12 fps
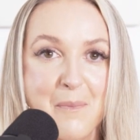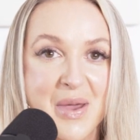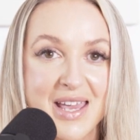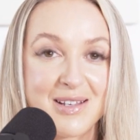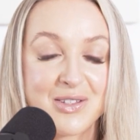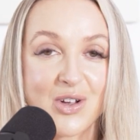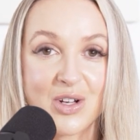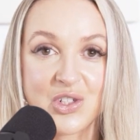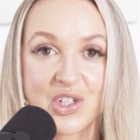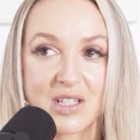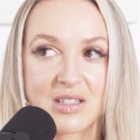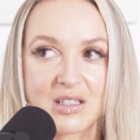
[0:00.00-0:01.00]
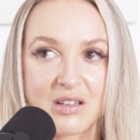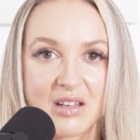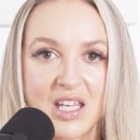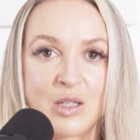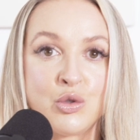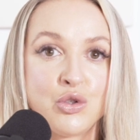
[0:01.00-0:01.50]
based on just
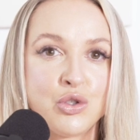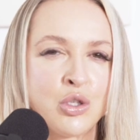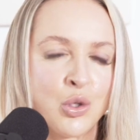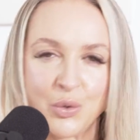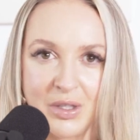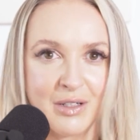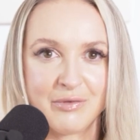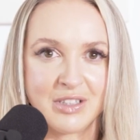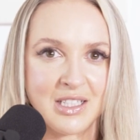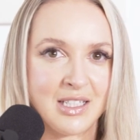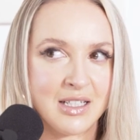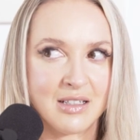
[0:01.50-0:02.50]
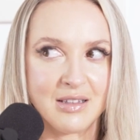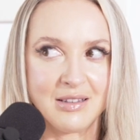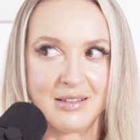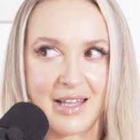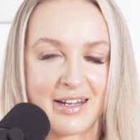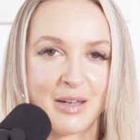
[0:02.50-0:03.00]
intuitively
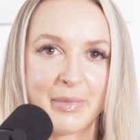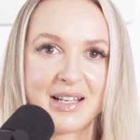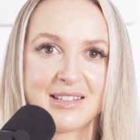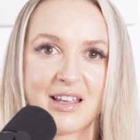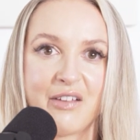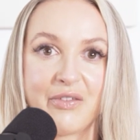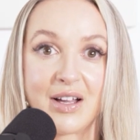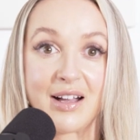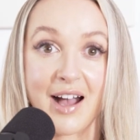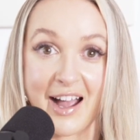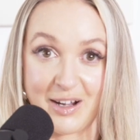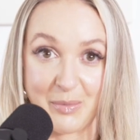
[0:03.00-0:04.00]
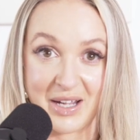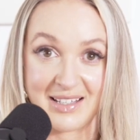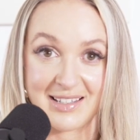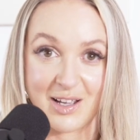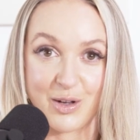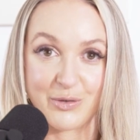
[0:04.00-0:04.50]
letting myself guide
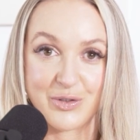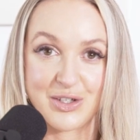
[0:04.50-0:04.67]
myself.